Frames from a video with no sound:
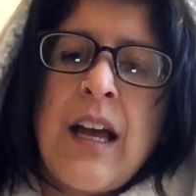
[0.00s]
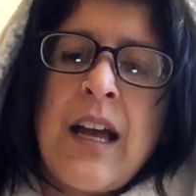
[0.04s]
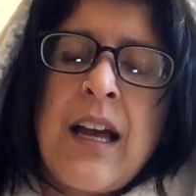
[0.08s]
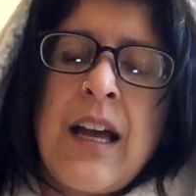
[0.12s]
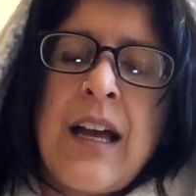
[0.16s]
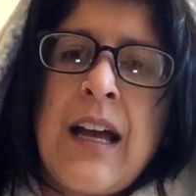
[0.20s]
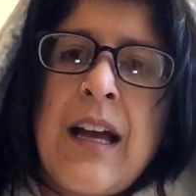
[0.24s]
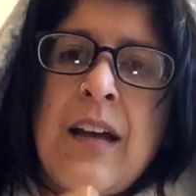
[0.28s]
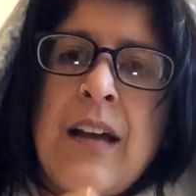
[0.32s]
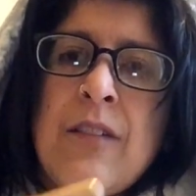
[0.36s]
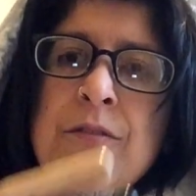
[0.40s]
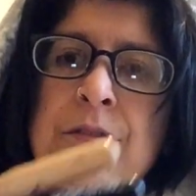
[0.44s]

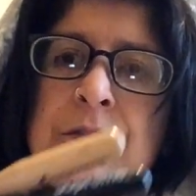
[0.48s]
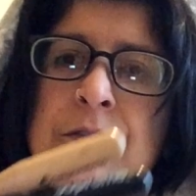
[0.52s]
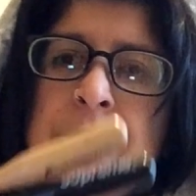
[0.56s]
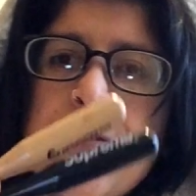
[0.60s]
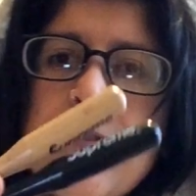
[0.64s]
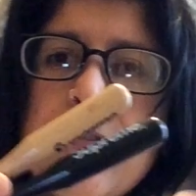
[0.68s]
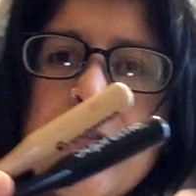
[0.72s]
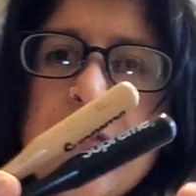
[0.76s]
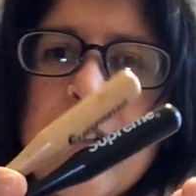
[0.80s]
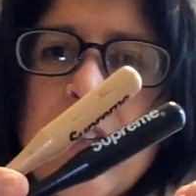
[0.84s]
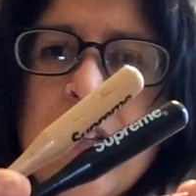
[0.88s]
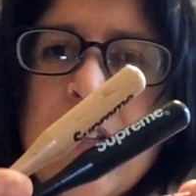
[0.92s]
I
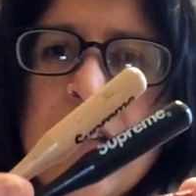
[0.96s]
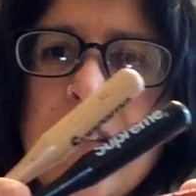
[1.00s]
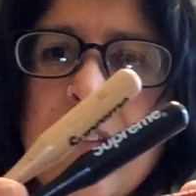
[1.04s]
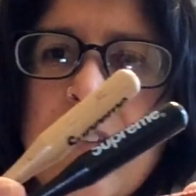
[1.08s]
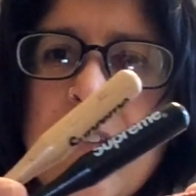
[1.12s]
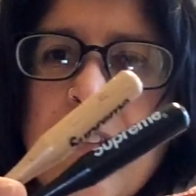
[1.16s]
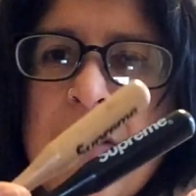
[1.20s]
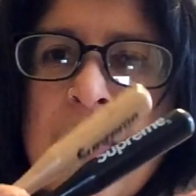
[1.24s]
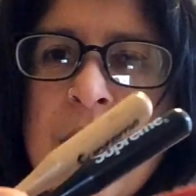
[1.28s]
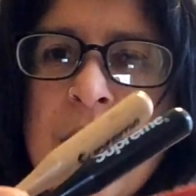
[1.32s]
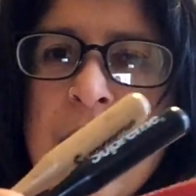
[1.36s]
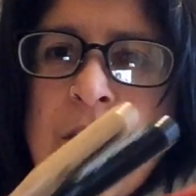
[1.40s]
have
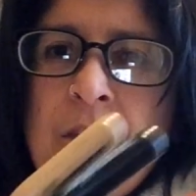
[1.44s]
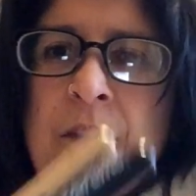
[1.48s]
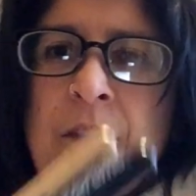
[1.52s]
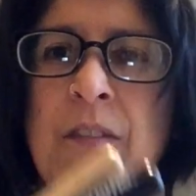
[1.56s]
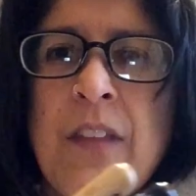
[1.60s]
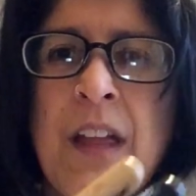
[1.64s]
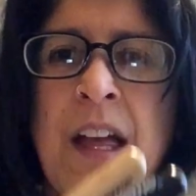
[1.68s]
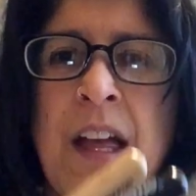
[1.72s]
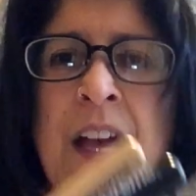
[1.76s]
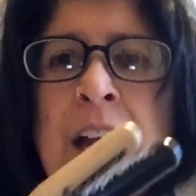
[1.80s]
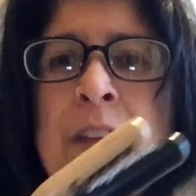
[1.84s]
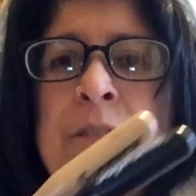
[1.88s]

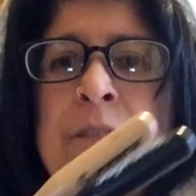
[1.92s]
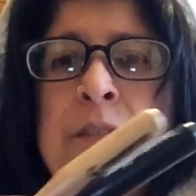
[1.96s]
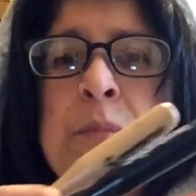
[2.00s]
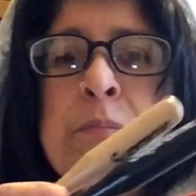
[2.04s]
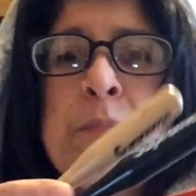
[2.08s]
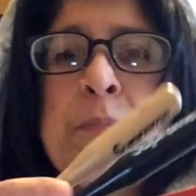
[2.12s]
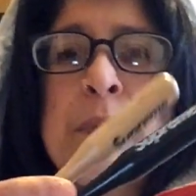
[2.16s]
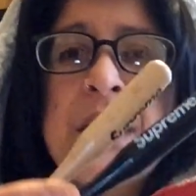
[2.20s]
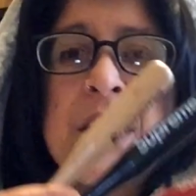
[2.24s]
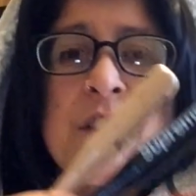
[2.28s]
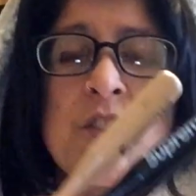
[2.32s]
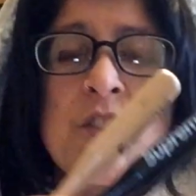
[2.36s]
the
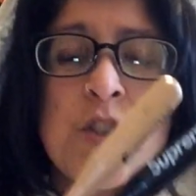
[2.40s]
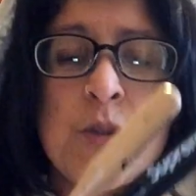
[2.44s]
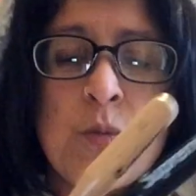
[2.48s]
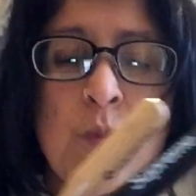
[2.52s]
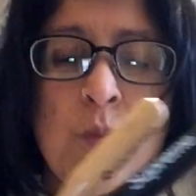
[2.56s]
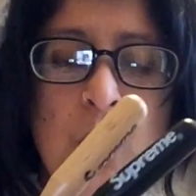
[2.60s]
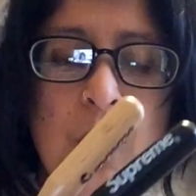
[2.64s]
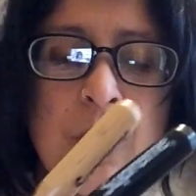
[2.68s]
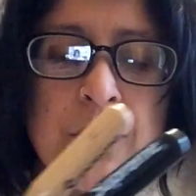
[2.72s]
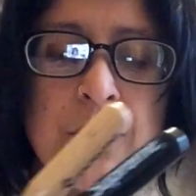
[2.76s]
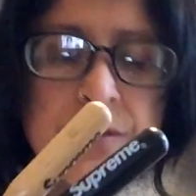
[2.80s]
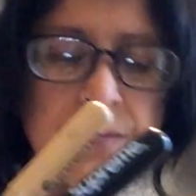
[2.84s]
miniature
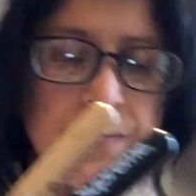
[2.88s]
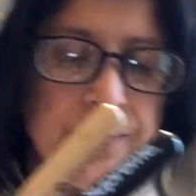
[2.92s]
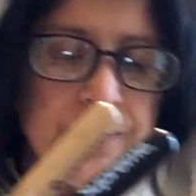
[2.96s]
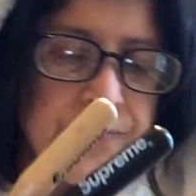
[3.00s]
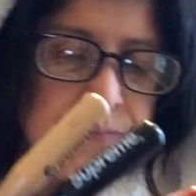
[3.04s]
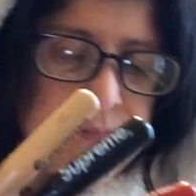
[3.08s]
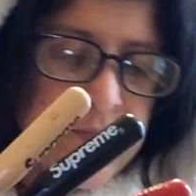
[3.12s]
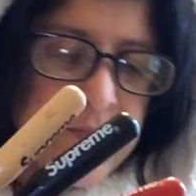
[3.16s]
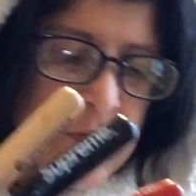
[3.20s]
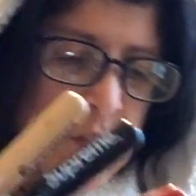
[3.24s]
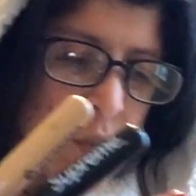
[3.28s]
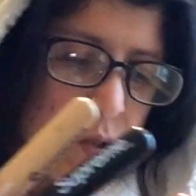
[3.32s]
one
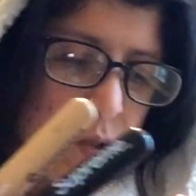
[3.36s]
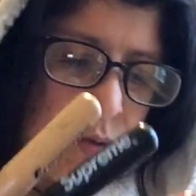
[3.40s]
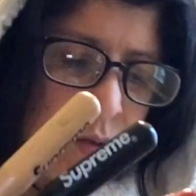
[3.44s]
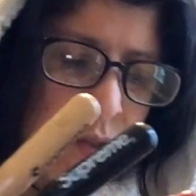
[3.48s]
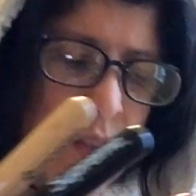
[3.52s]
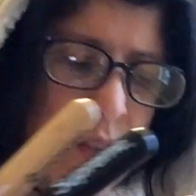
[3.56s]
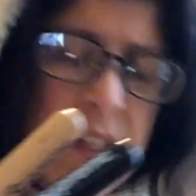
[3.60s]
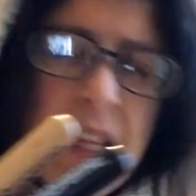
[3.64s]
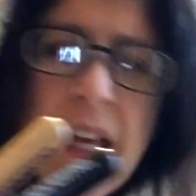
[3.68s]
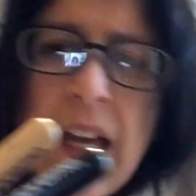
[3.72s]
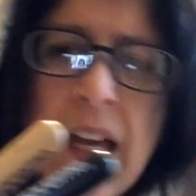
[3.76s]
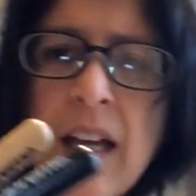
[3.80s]

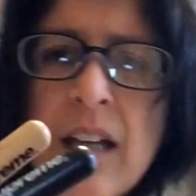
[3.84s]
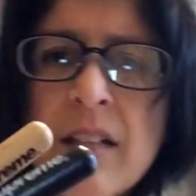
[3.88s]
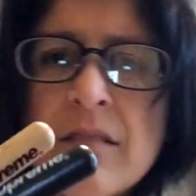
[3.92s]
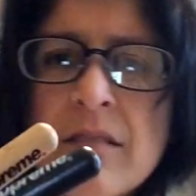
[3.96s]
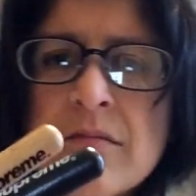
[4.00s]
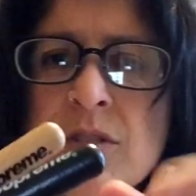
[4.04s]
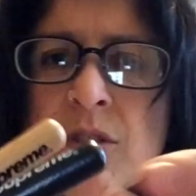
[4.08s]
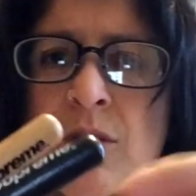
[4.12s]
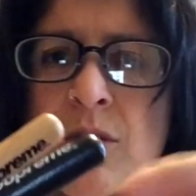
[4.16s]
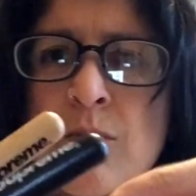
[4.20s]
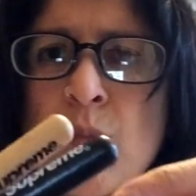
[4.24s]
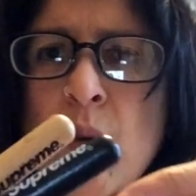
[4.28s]
under there
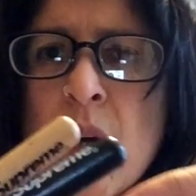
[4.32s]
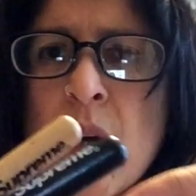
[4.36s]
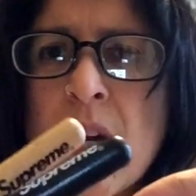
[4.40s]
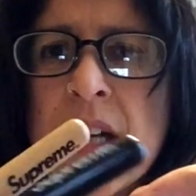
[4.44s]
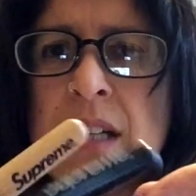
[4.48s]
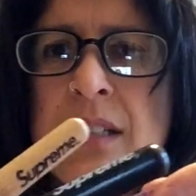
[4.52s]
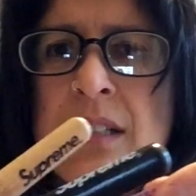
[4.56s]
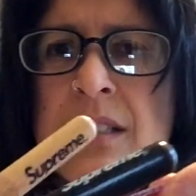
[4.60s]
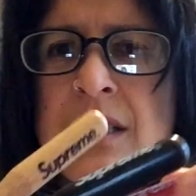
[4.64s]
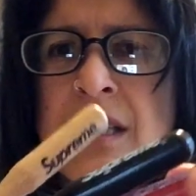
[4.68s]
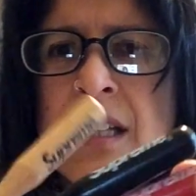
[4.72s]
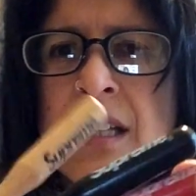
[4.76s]

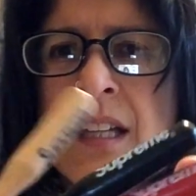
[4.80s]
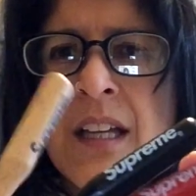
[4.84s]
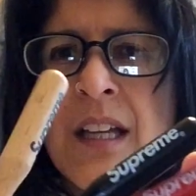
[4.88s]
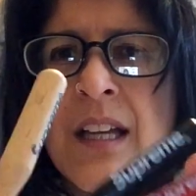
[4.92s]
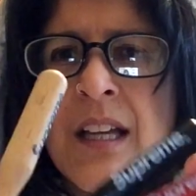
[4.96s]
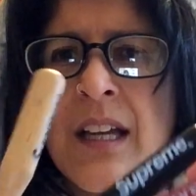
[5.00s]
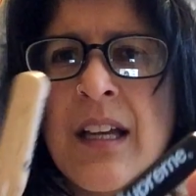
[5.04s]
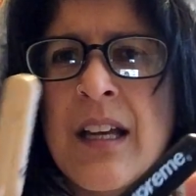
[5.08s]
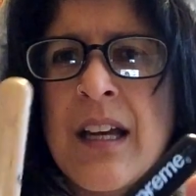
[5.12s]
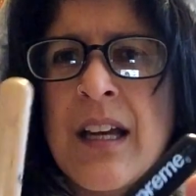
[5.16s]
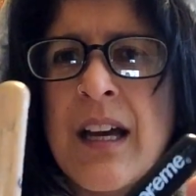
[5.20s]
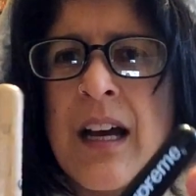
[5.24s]
somewhere,
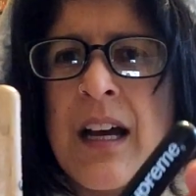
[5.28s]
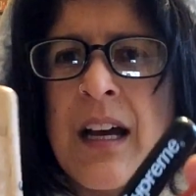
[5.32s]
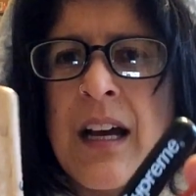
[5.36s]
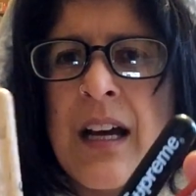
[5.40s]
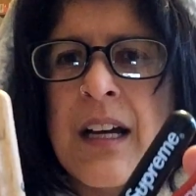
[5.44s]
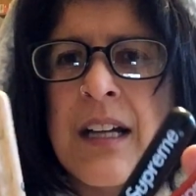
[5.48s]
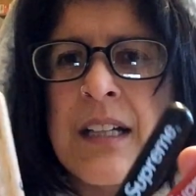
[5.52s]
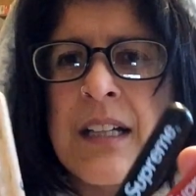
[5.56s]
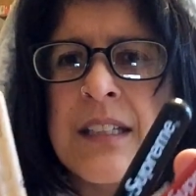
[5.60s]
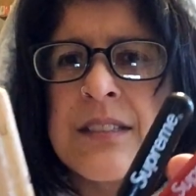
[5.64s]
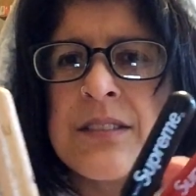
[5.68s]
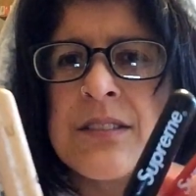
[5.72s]

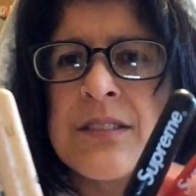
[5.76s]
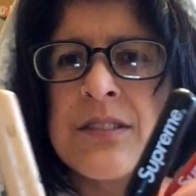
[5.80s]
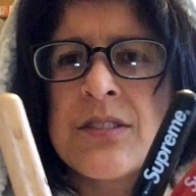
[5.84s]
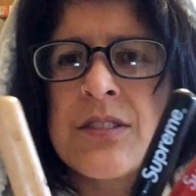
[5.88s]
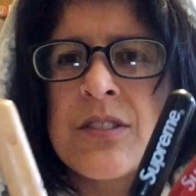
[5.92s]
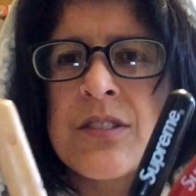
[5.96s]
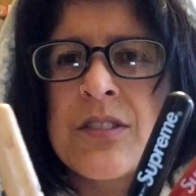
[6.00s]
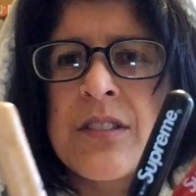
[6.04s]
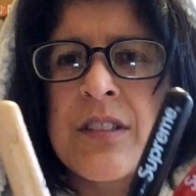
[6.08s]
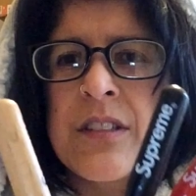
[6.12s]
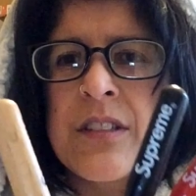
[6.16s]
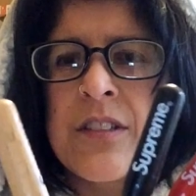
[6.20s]

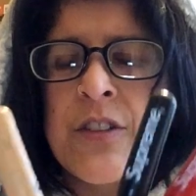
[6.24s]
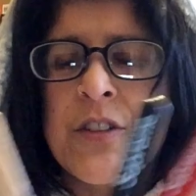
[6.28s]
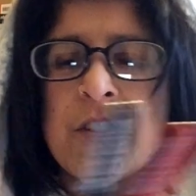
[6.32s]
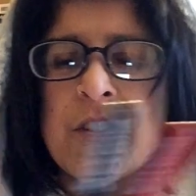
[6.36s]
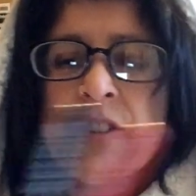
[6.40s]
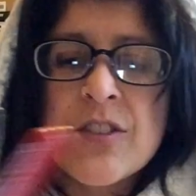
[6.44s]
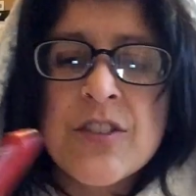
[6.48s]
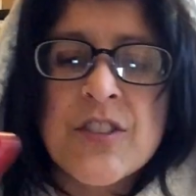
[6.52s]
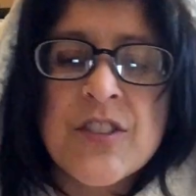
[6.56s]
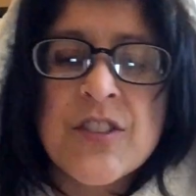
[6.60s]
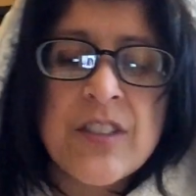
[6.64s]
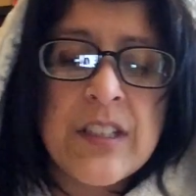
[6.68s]
and you
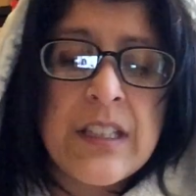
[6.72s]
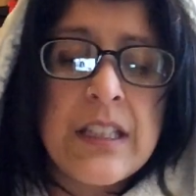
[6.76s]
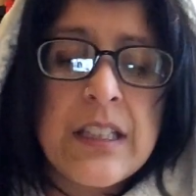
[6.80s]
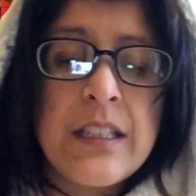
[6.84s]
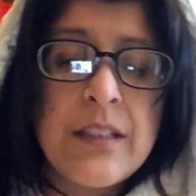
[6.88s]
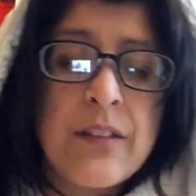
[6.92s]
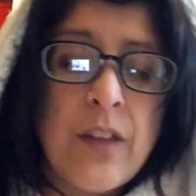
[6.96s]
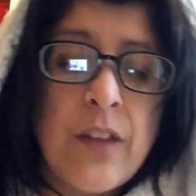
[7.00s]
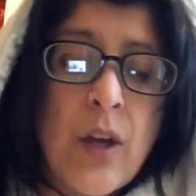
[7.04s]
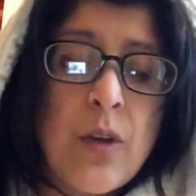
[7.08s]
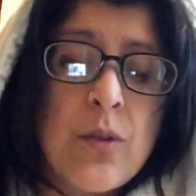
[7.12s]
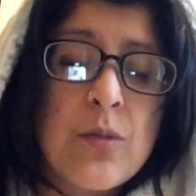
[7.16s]
can
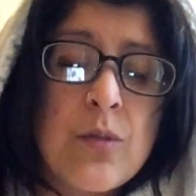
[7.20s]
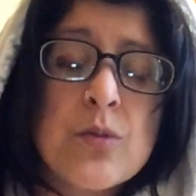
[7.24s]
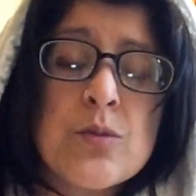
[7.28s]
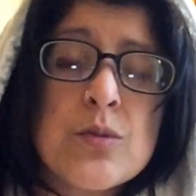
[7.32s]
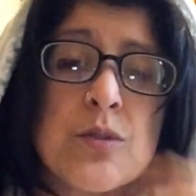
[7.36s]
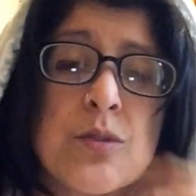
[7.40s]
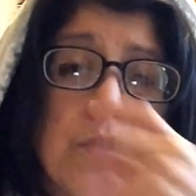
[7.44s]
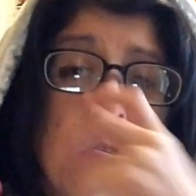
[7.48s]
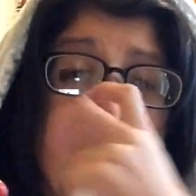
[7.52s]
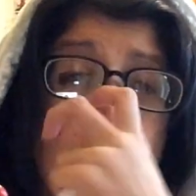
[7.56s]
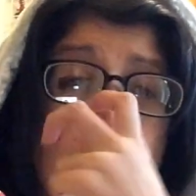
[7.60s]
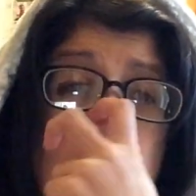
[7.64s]
see those